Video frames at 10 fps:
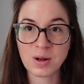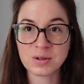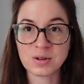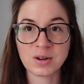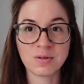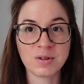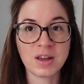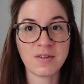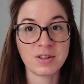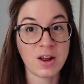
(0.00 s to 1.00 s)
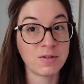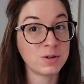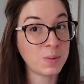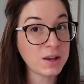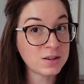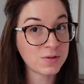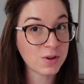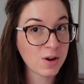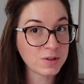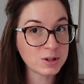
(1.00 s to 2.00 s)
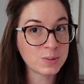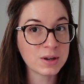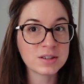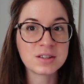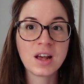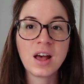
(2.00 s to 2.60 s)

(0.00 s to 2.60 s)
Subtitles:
so I don't really have a lot of space for all these books.